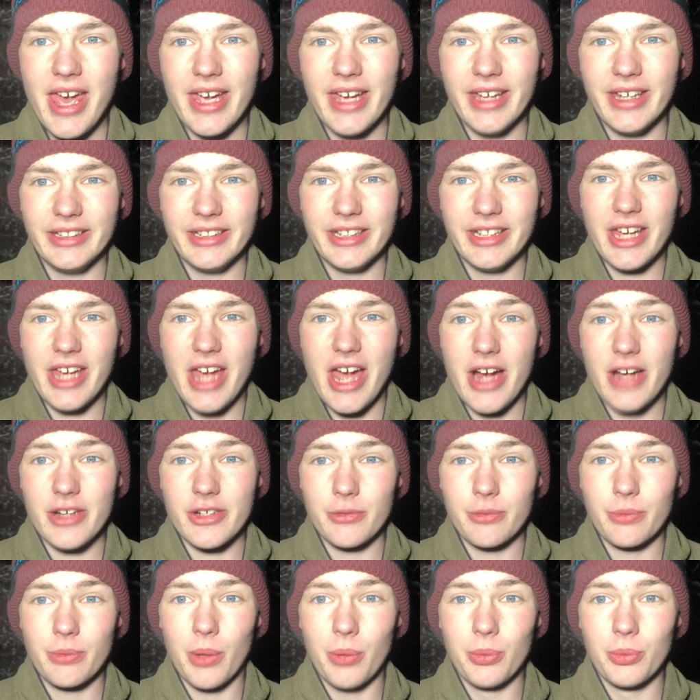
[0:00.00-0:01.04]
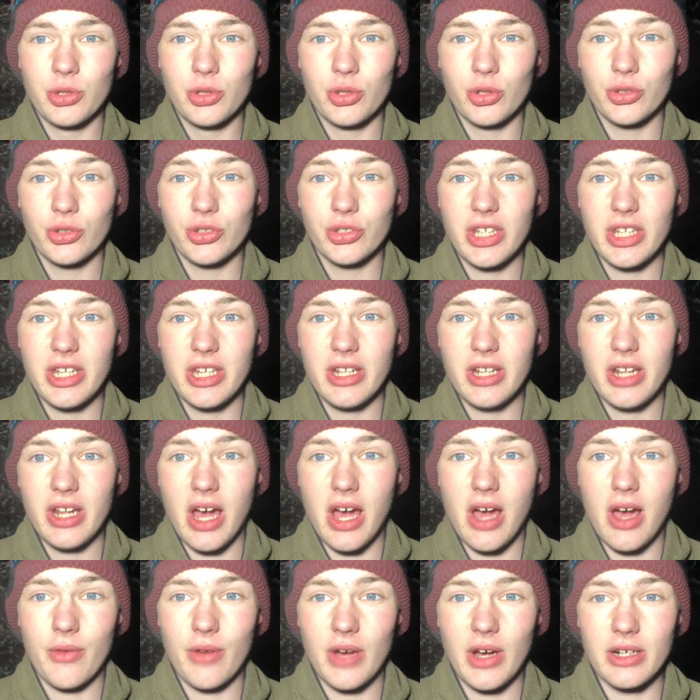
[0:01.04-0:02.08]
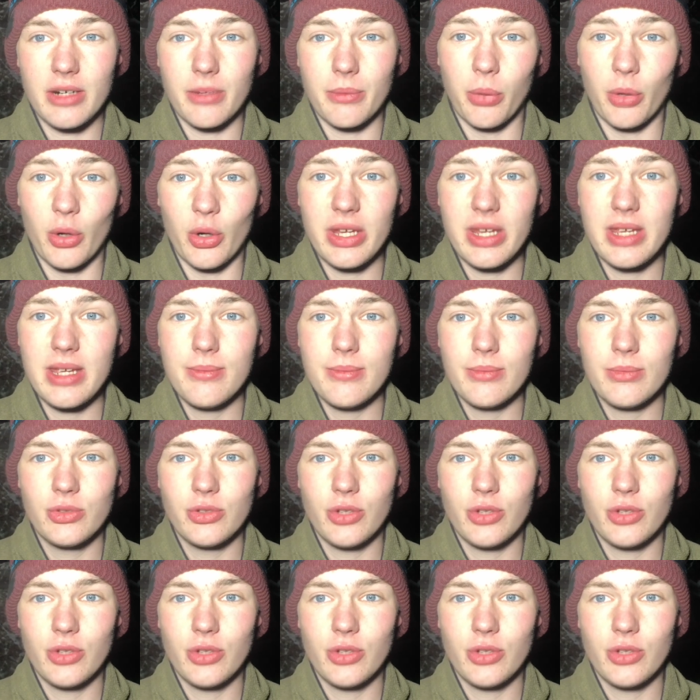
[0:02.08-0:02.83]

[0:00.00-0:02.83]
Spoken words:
And as you've probably just seen, I've had a bream.